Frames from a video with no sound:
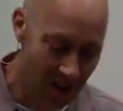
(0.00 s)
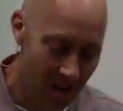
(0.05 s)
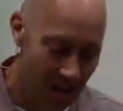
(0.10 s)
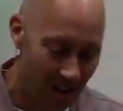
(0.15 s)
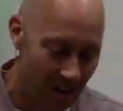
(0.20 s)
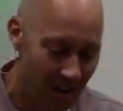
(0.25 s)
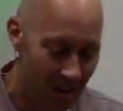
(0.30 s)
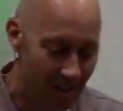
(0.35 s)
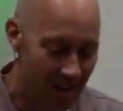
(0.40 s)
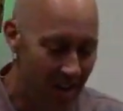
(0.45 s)

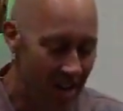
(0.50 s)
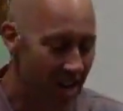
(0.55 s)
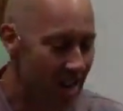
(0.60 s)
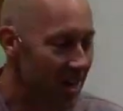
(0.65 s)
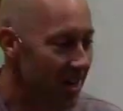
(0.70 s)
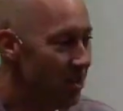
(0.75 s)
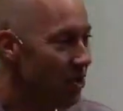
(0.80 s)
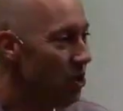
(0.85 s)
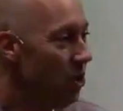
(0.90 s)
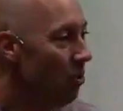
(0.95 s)

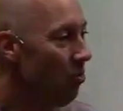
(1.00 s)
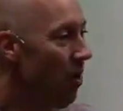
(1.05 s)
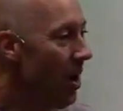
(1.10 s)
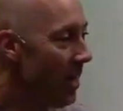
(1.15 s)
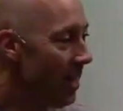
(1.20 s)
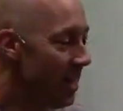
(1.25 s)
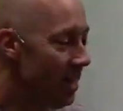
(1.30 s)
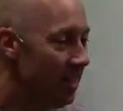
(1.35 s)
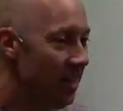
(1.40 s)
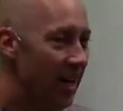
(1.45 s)
And you'll
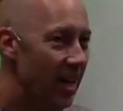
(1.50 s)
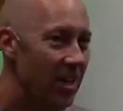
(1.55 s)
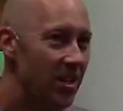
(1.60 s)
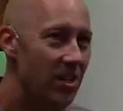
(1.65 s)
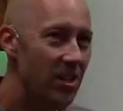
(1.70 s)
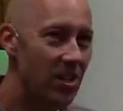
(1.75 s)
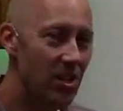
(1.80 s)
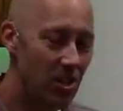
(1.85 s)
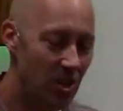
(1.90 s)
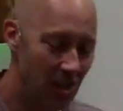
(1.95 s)
recognize
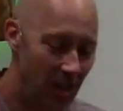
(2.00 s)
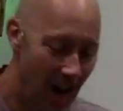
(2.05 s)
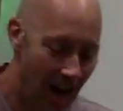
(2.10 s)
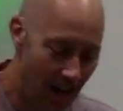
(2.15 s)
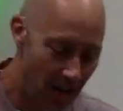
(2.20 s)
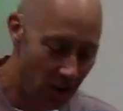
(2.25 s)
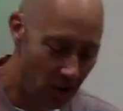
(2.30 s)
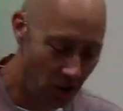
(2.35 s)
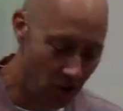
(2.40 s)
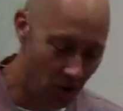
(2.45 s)
his
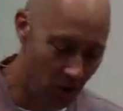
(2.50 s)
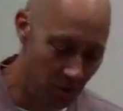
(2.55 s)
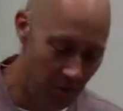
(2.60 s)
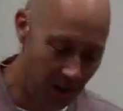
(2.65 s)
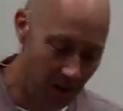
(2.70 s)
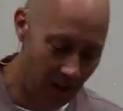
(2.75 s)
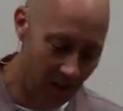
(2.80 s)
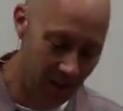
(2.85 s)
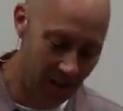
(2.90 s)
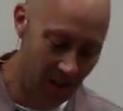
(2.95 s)
statue
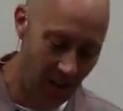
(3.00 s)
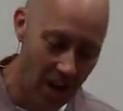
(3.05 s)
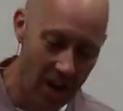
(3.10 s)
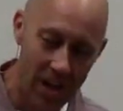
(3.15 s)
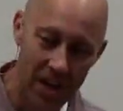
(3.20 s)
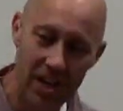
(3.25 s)
because he's